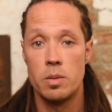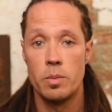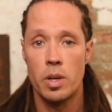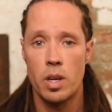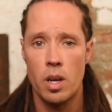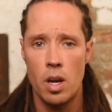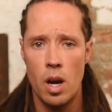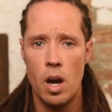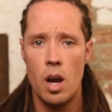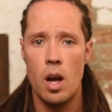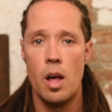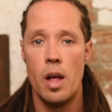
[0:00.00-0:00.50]
And I'm
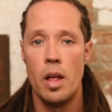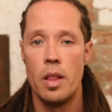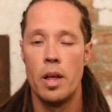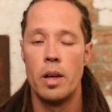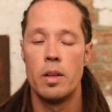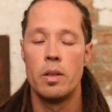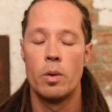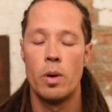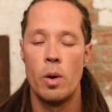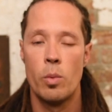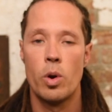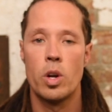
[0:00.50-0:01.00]
like, all right,
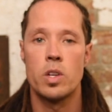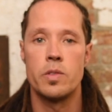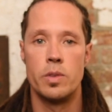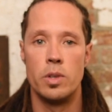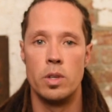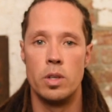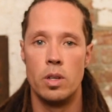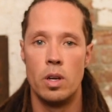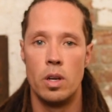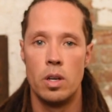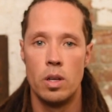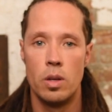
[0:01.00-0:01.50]
that, that works for
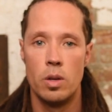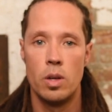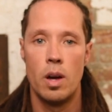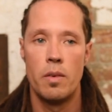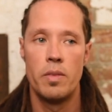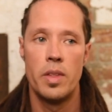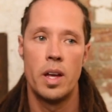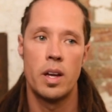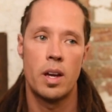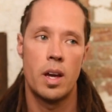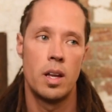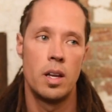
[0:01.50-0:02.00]
you. You know, you, you,
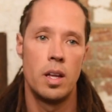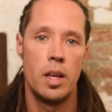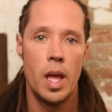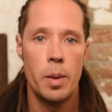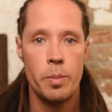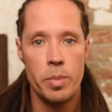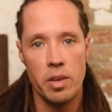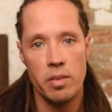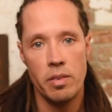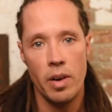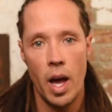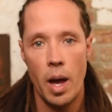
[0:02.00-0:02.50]
have that kind of
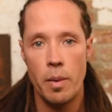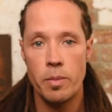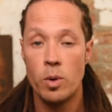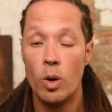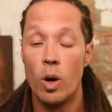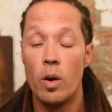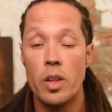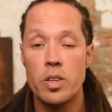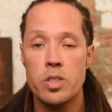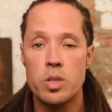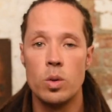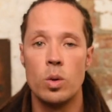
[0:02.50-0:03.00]
hippie vibe
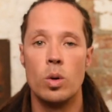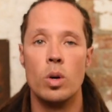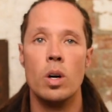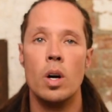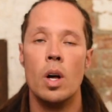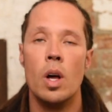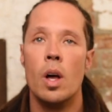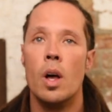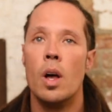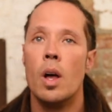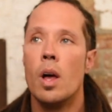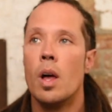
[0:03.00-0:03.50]
going. That's cool.
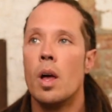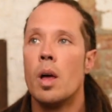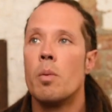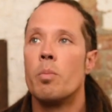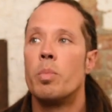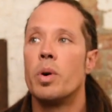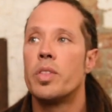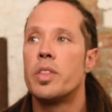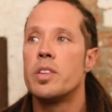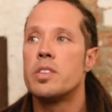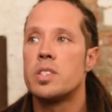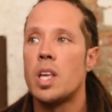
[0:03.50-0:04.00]

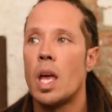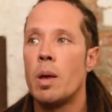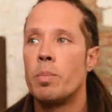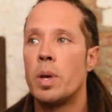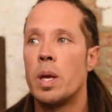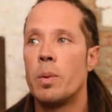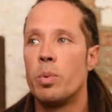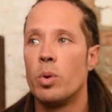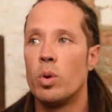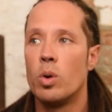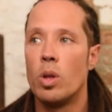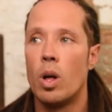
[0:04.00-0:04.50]
But the same
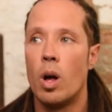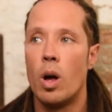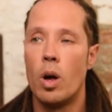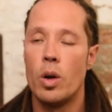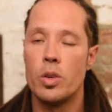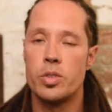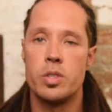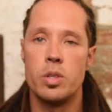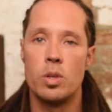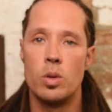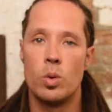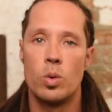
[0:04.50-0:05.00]
people
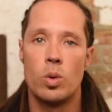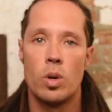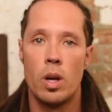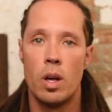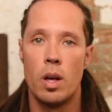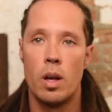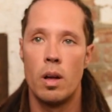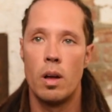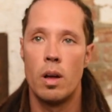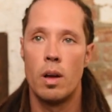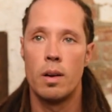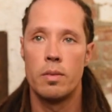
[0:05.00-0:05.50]
also
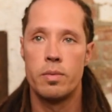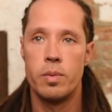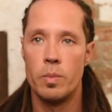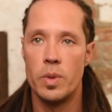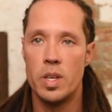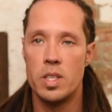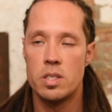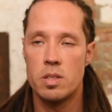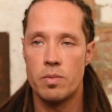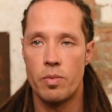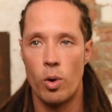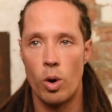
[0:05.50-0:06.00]
from
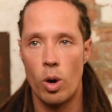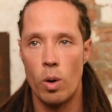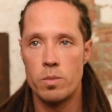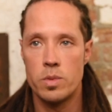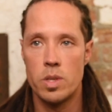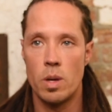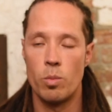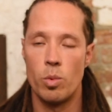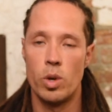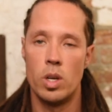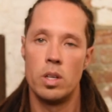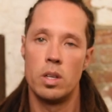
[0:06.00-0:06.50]
these
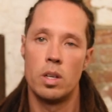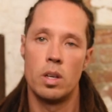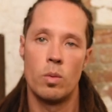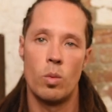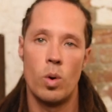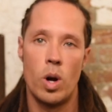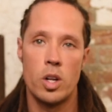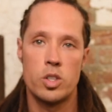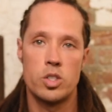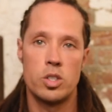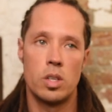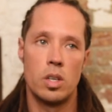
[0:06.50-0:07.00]
forums I'm reading and
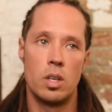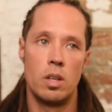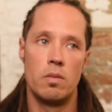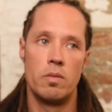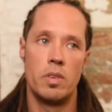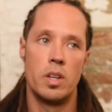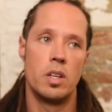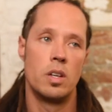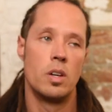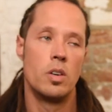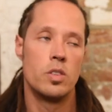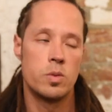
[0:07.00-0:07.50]
watching
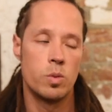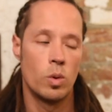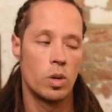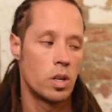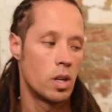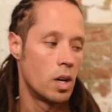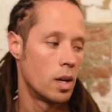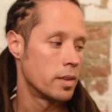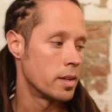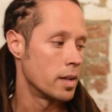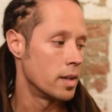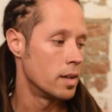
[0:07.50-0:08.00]
and videos and
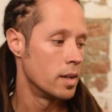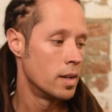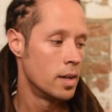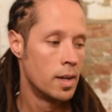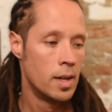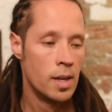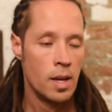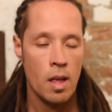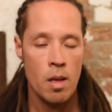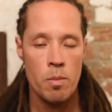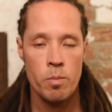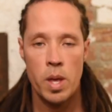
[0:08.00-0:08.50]
whatnot that
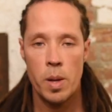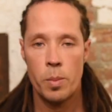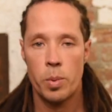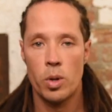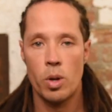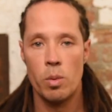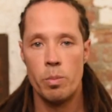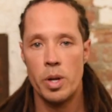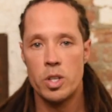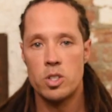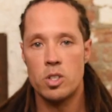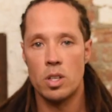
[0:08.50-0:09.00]

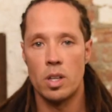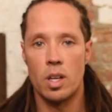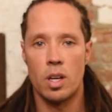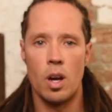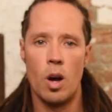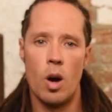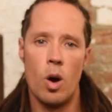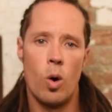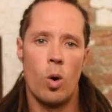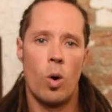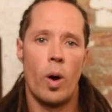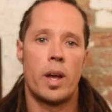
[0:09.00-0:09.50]
people are bitching
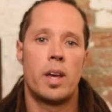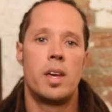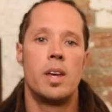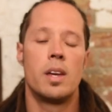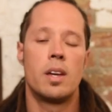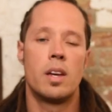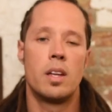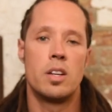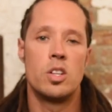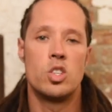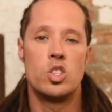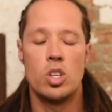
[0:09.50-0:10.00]
like, oh, I
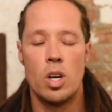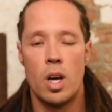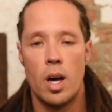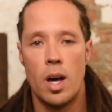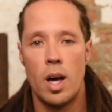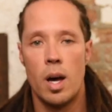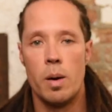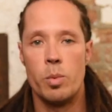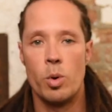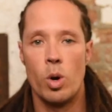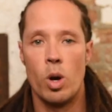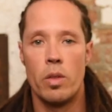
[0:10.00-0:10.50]
can't get a
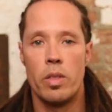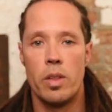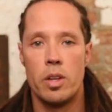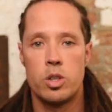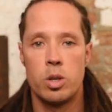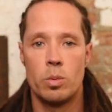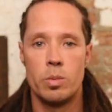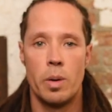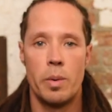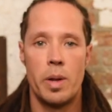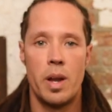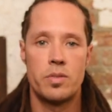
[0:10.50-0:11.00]
job, or they
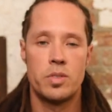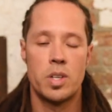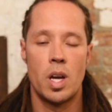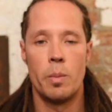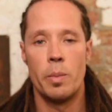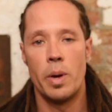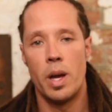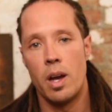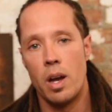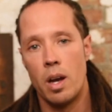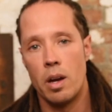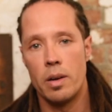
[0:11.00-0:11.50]
told me I'm gonna have to
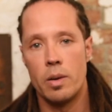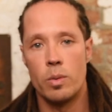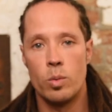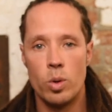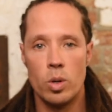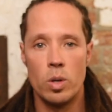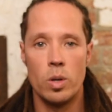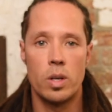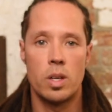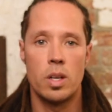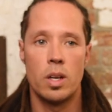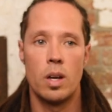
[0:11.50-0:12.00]
cut my hair at
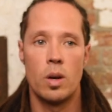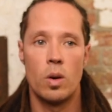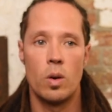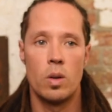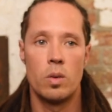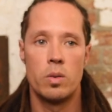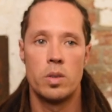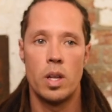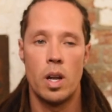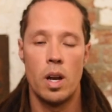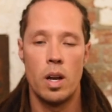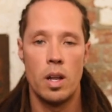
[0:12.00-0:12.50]
work,
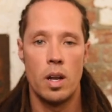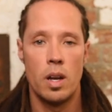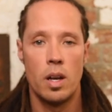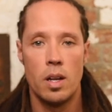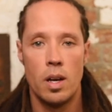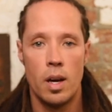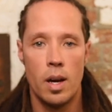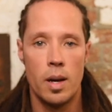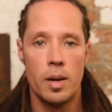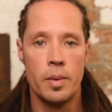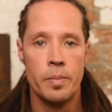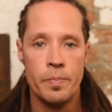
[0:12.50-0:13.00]
or da da da da
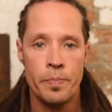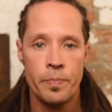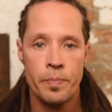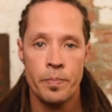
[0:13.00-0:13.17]
da.